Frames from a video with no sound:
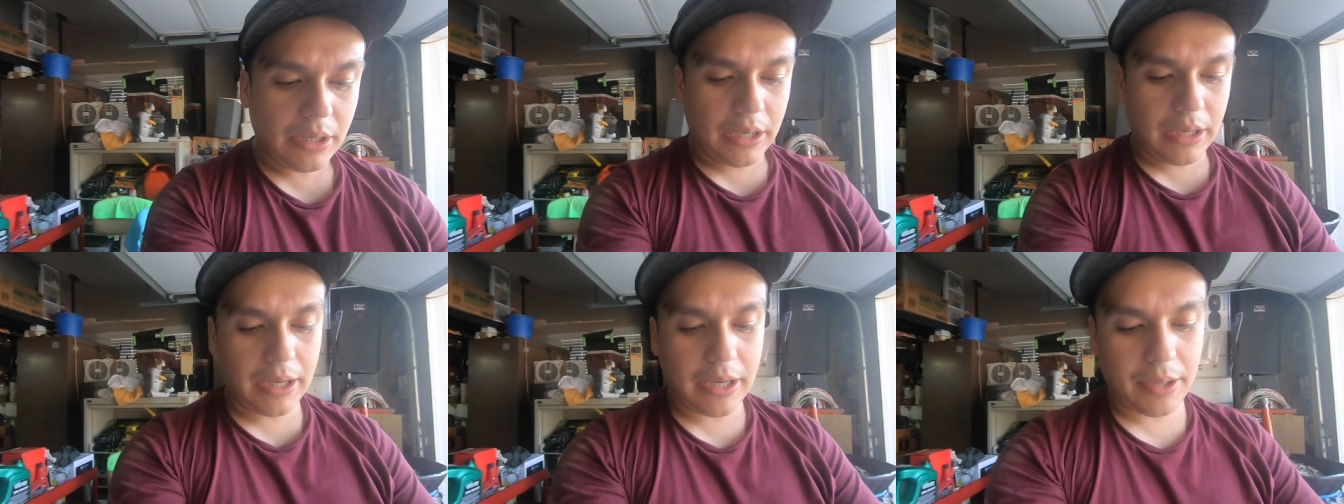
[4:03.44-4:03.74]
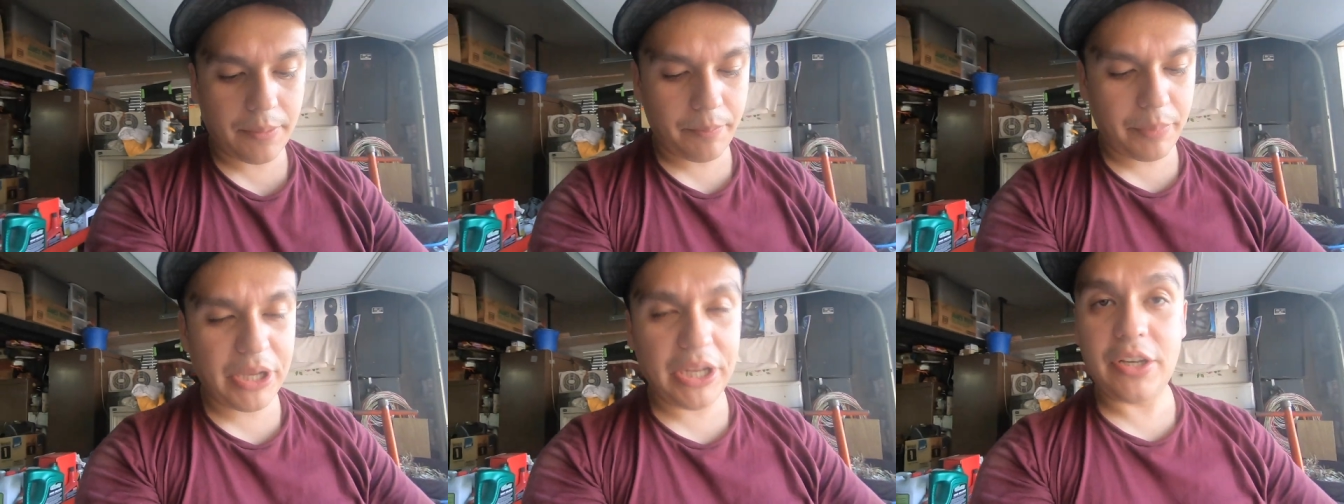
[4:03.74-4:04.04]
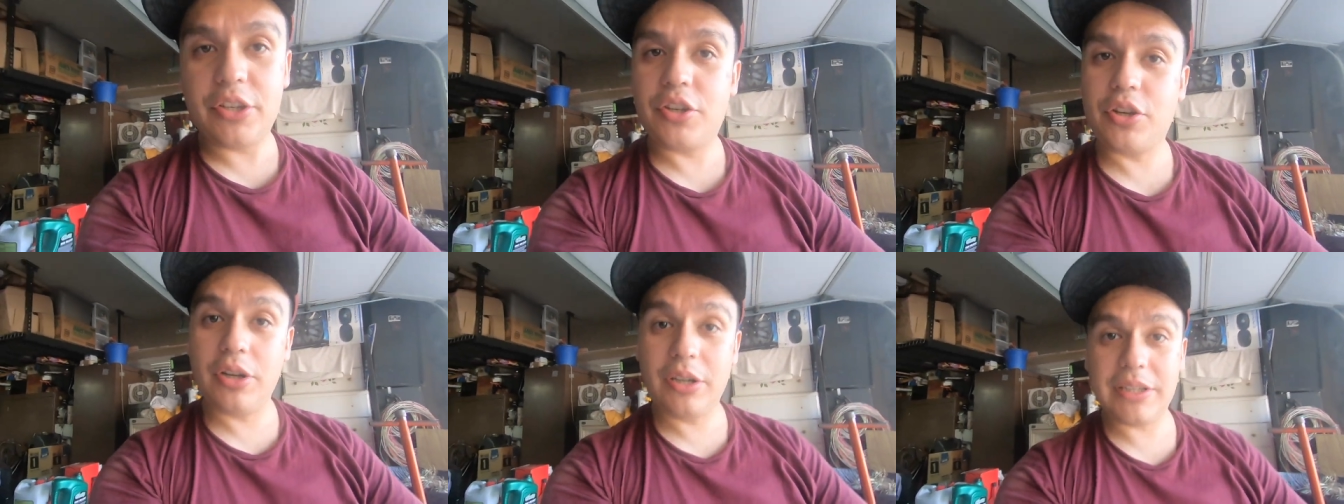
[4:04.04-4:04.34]
Um,
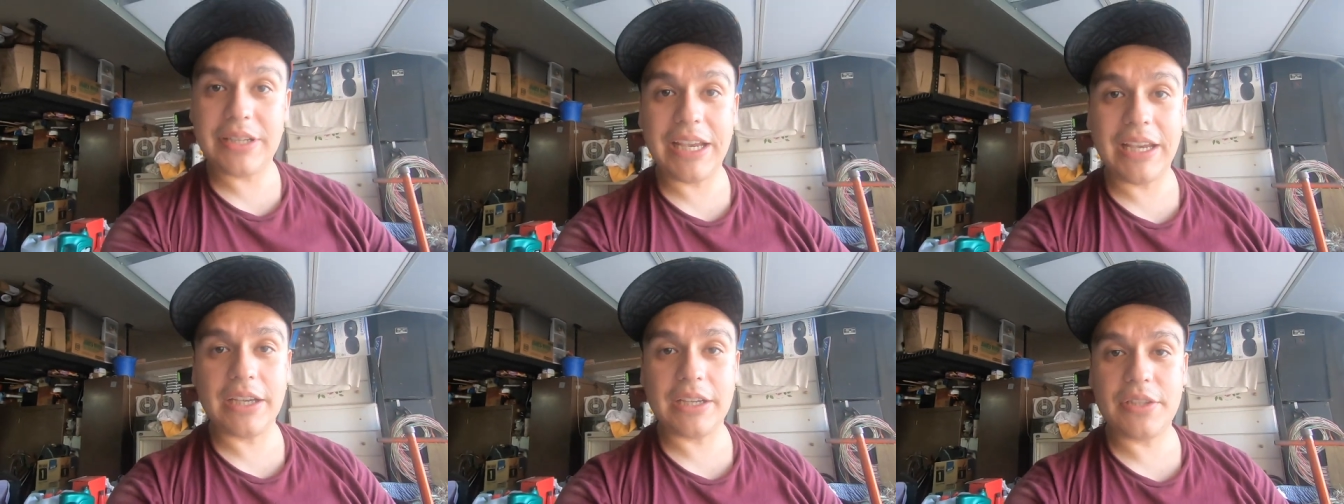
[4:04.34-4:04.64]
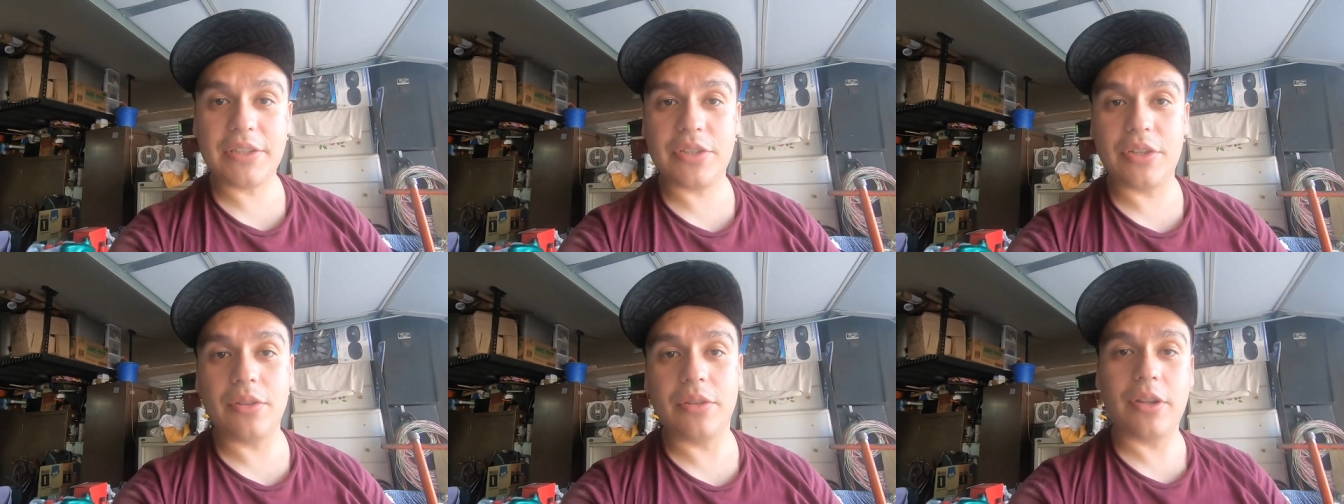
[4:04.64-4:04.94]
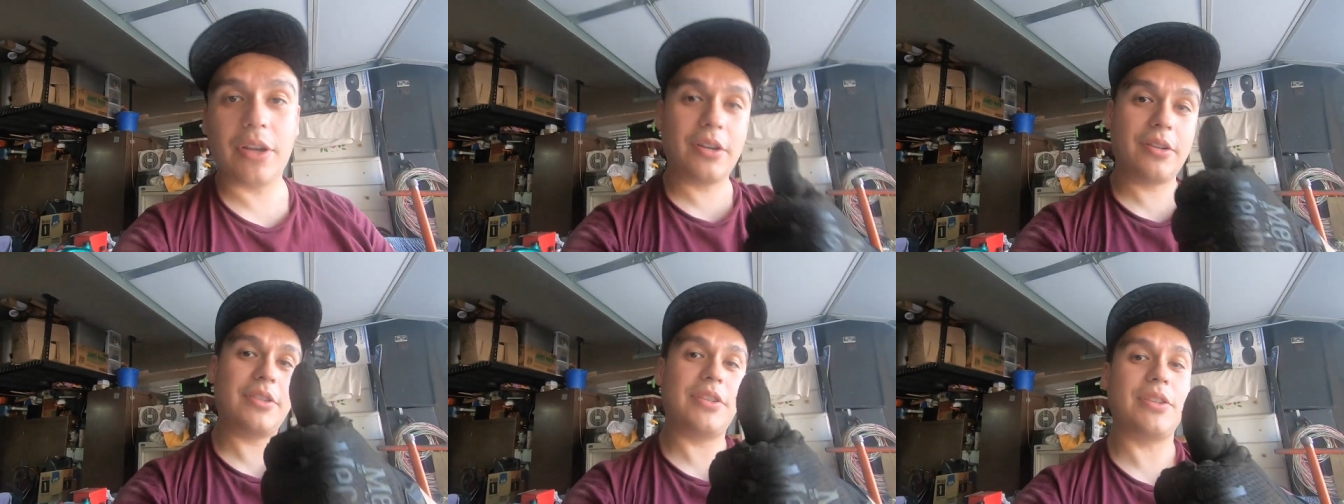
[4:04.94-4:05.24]
but shouldn't take us too
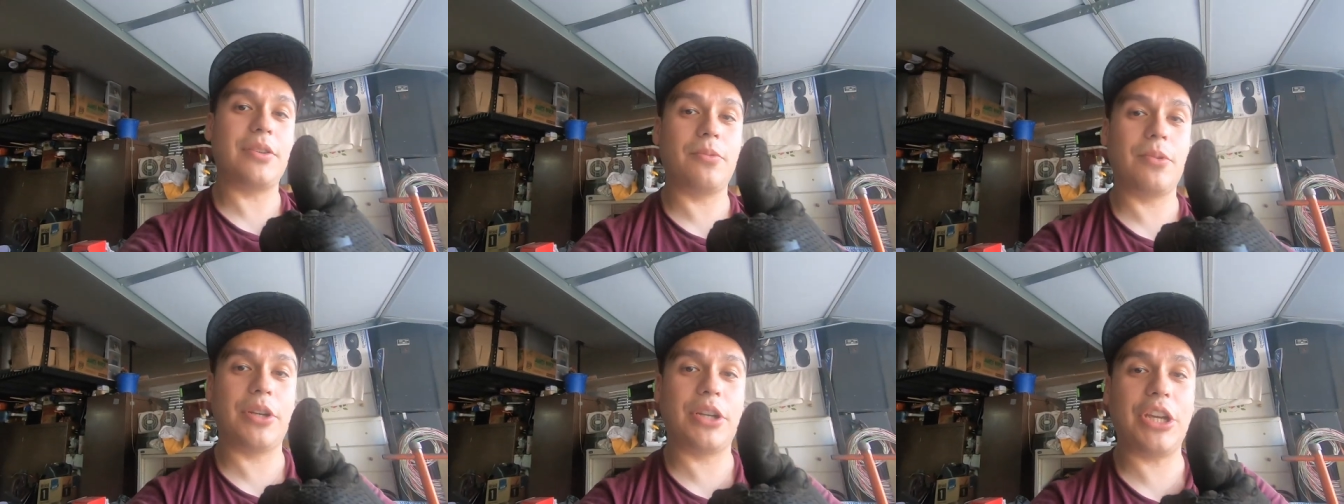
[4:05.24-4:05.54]
long, so we're